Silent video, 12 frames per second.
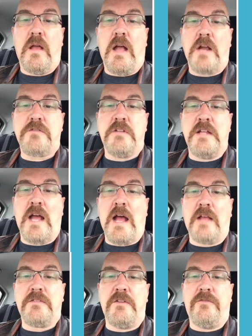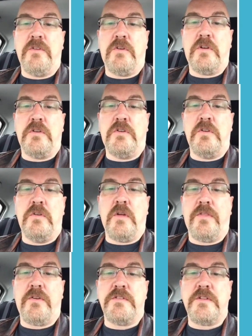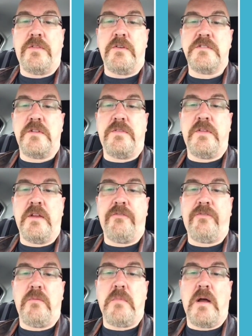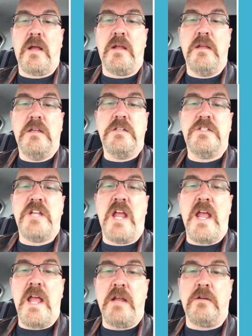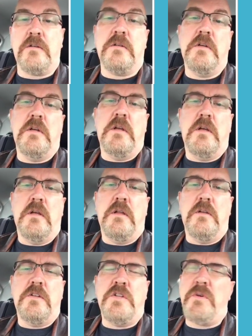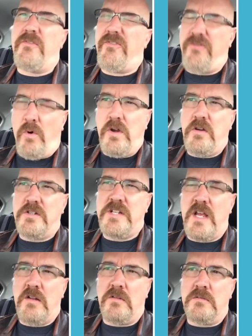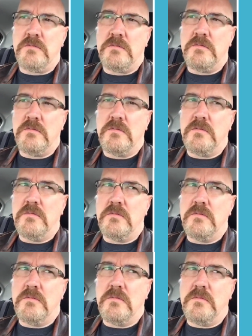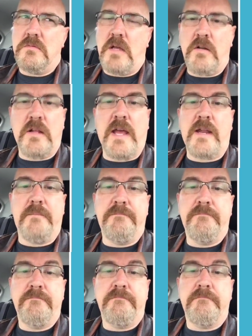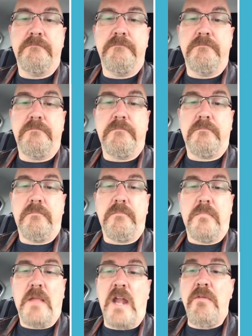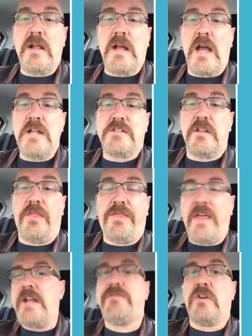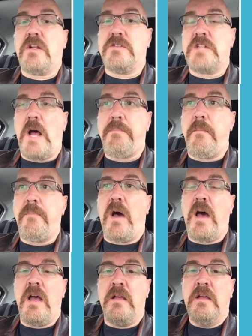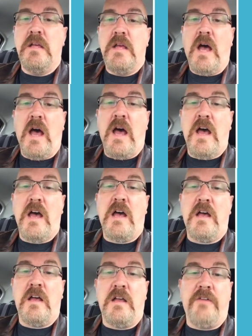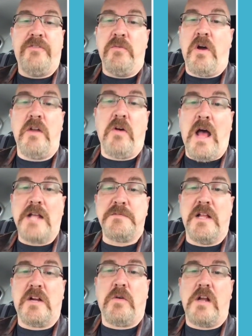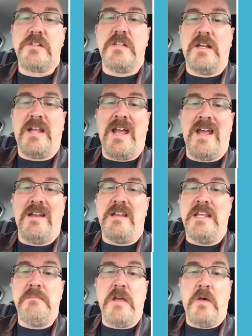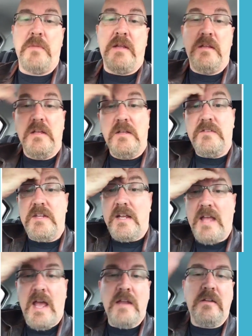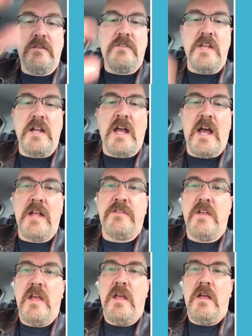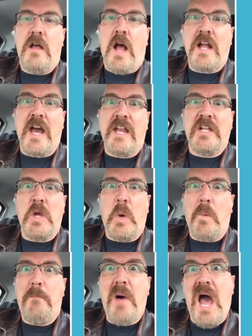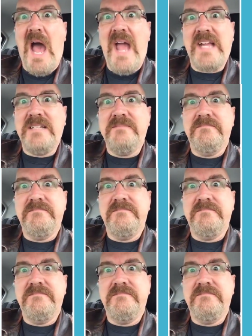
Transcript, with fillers: Actually asked if you could do a Thirsty Thursday thing for my channel. Do it for your channel? I don't get it anyway, guys, thanks for stopping by. Uh, if you want to ask me that question again, email me. See you, Ken. See you, guys. I gotta go. Bye.